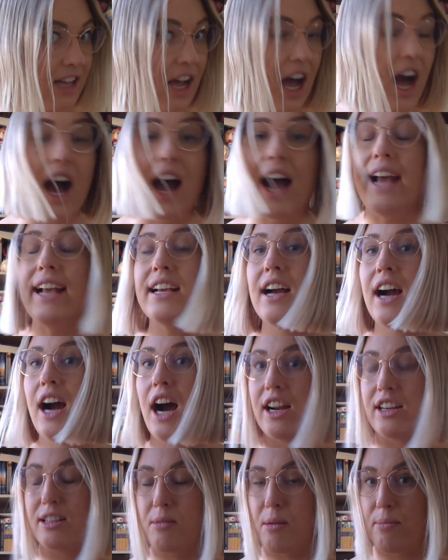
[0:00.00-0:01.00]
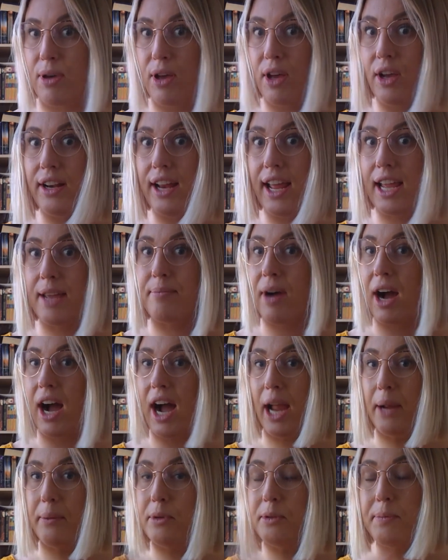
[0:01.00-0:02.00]
I can't remember her name.
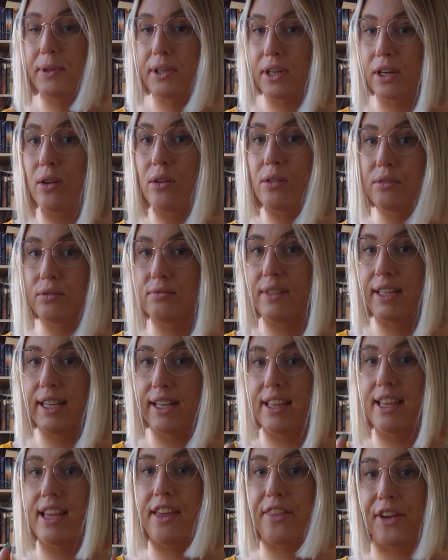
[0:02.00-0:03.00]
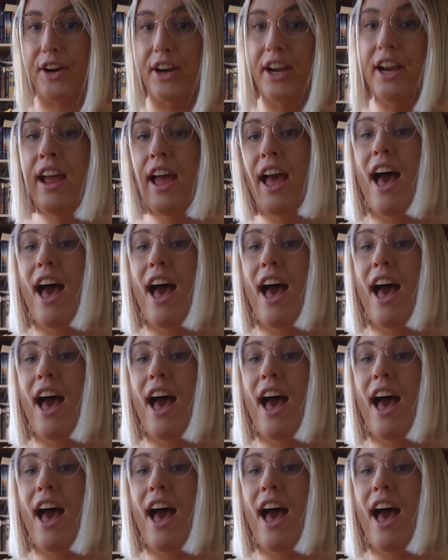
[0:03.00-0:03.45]
I will put it all in here though.